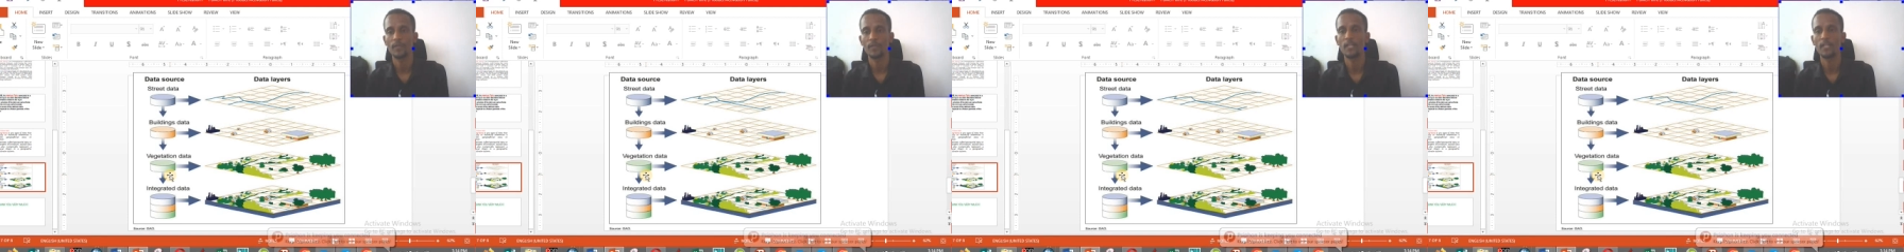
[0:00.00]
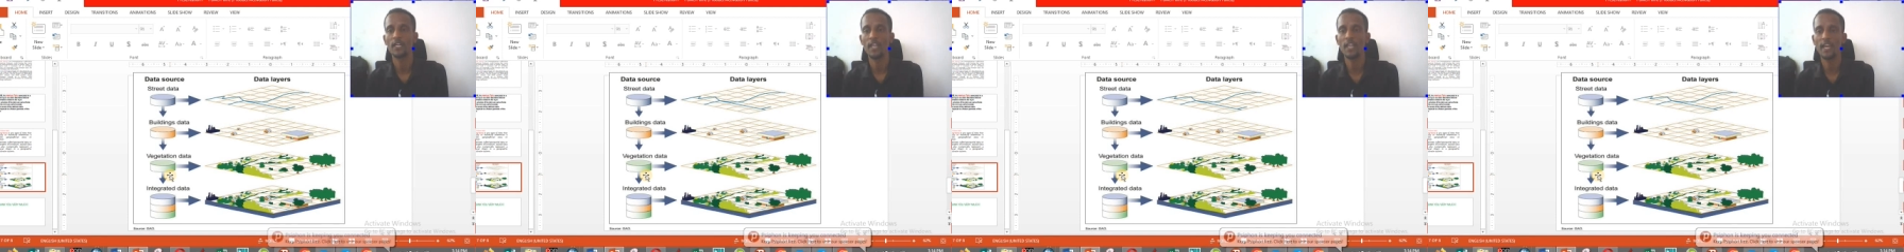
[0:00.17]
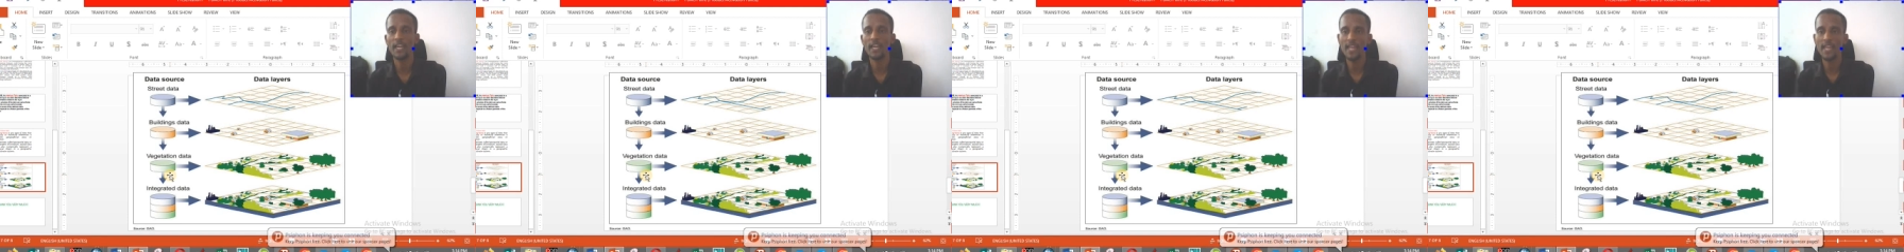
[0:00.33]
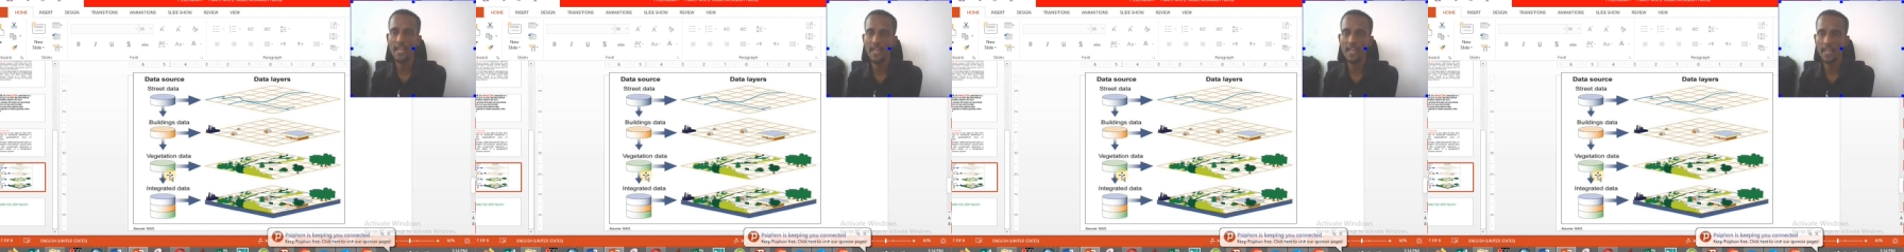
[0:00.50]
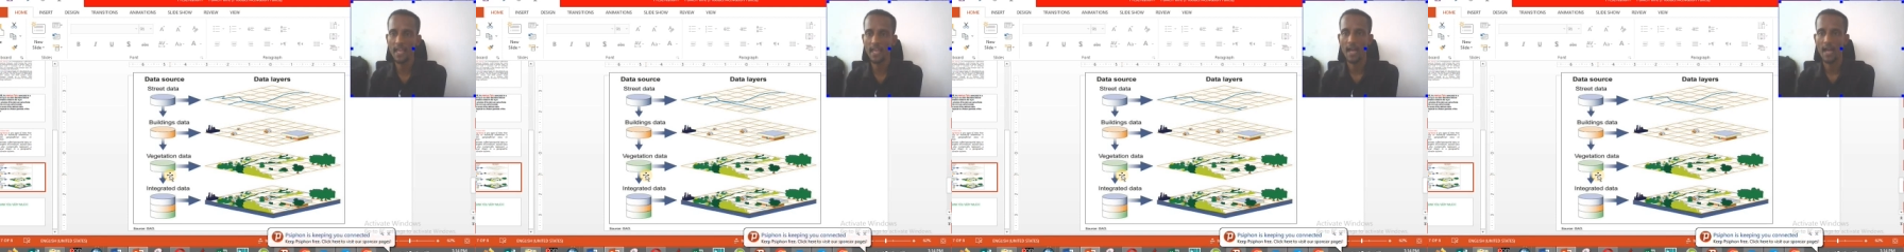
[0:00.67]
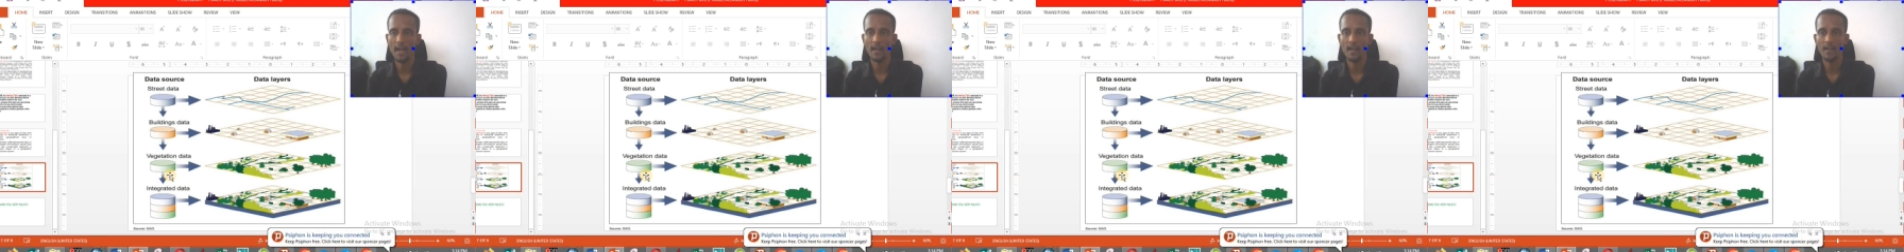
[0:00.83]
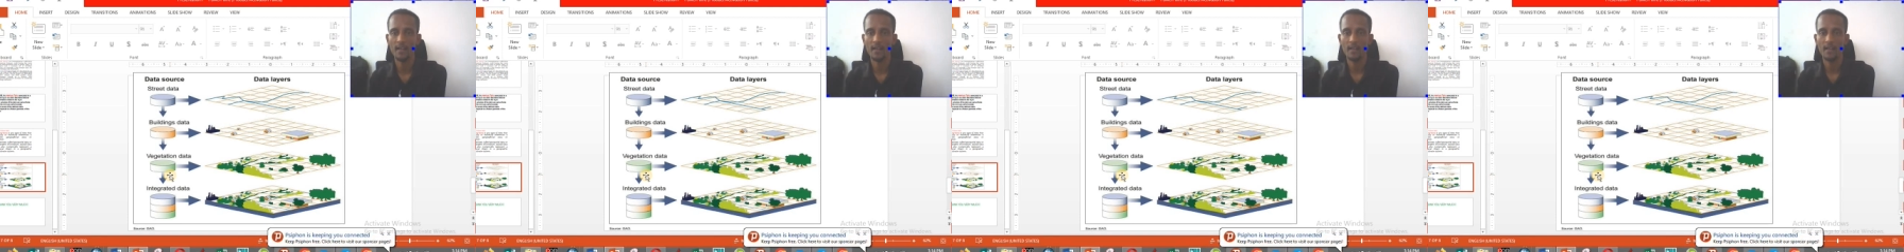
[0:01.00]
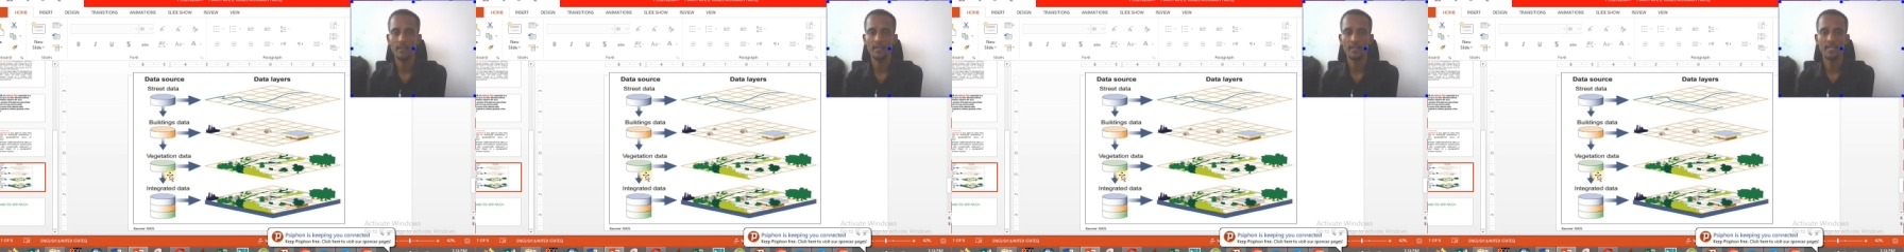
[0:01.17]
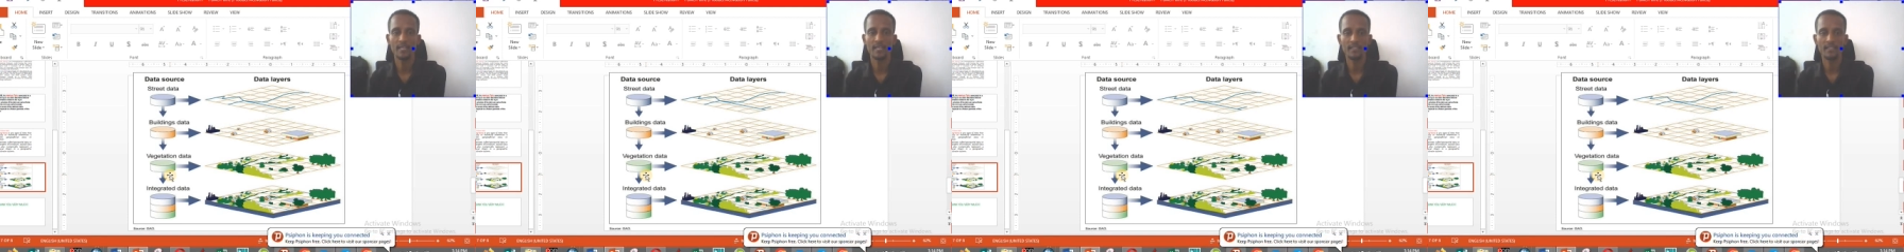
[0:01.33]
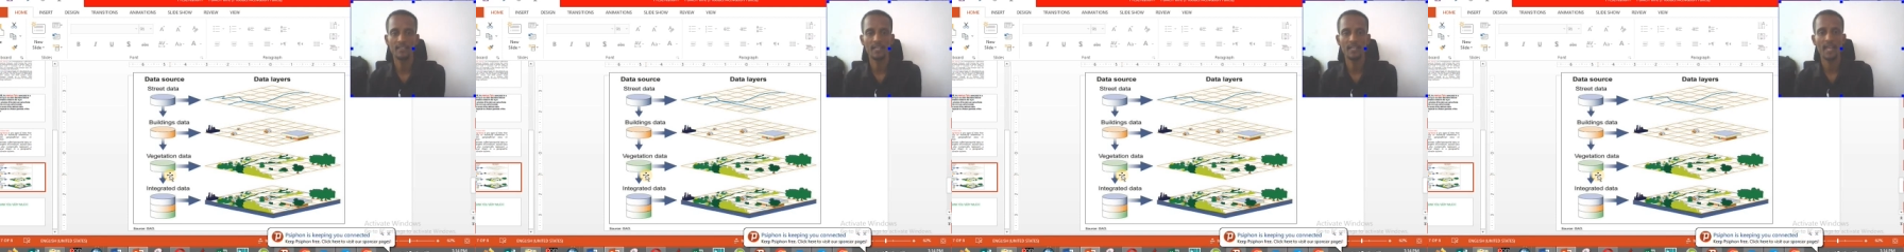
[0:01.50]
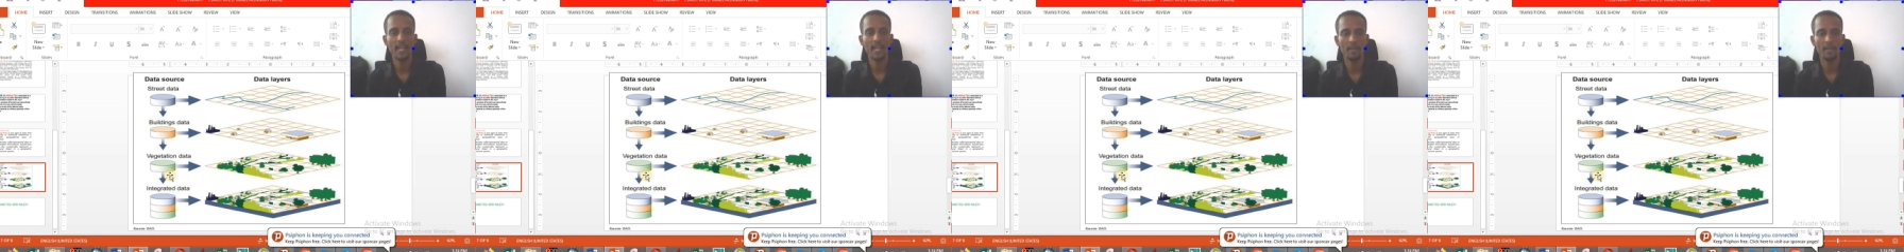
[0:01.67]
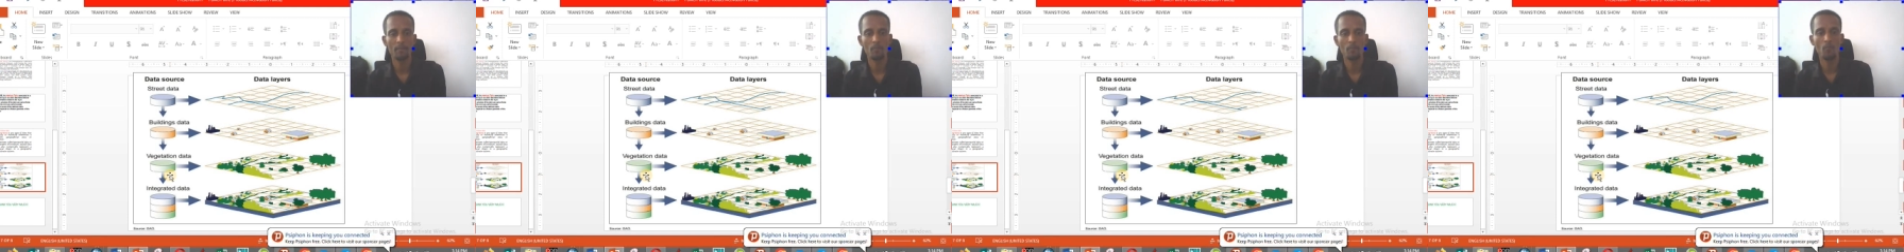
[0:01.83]
green area, and the
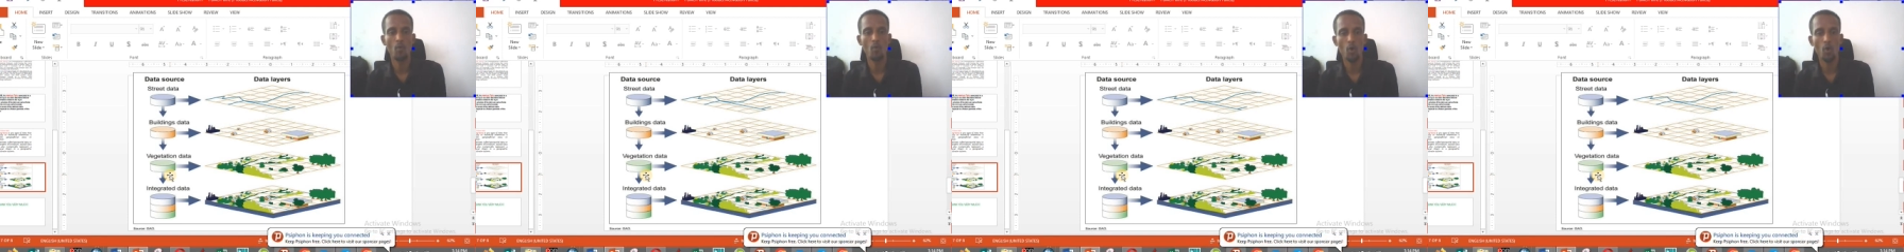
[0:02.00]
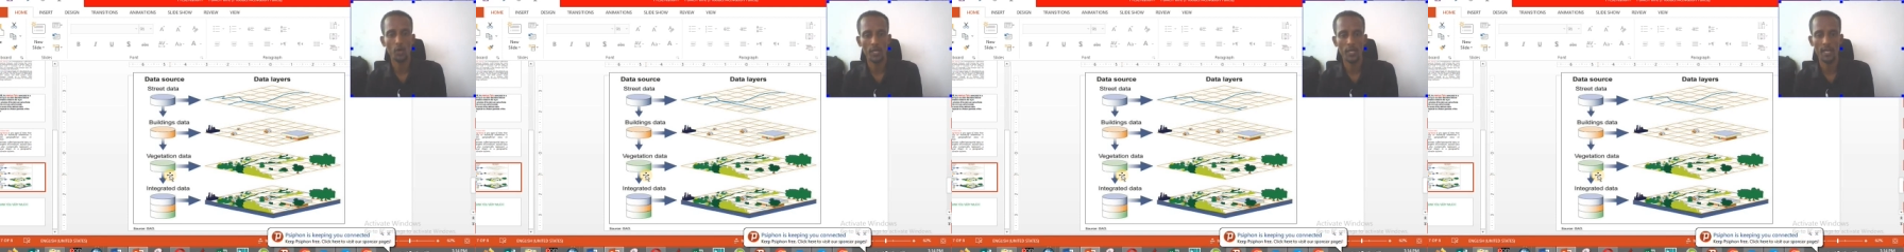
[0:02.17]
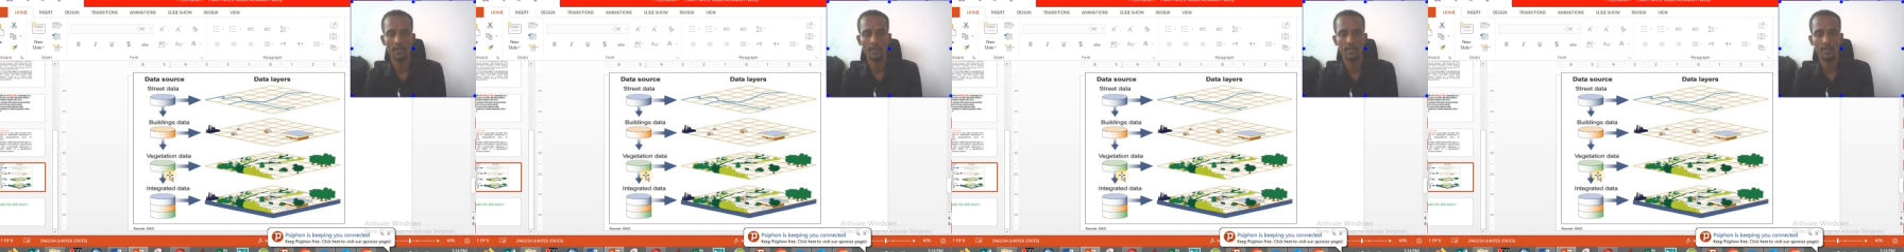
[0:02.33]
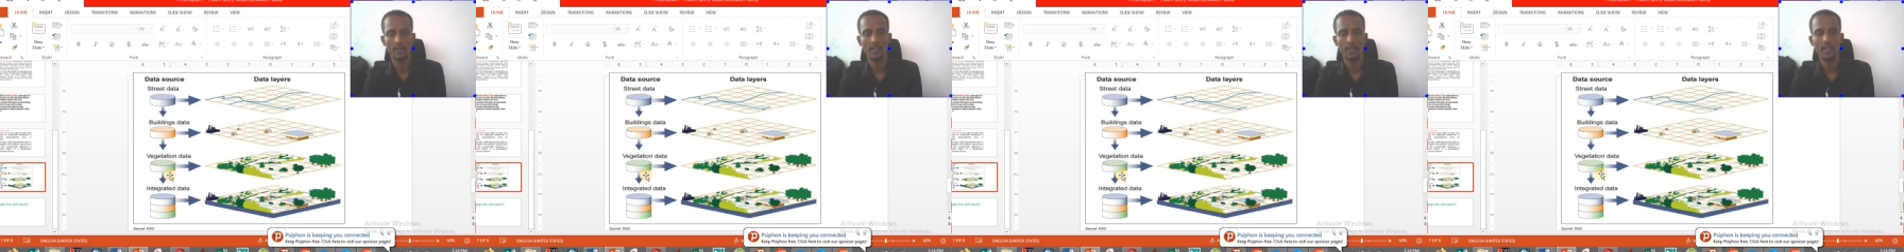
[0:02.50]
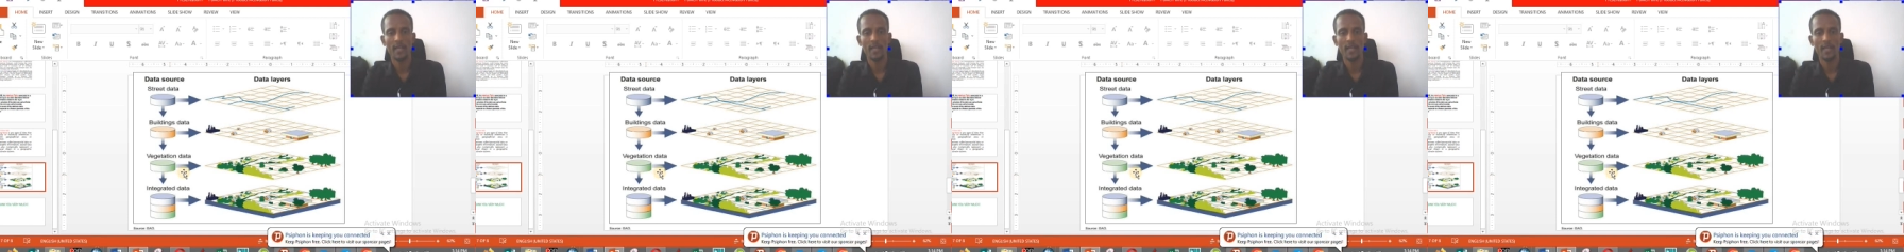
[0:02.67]
like model.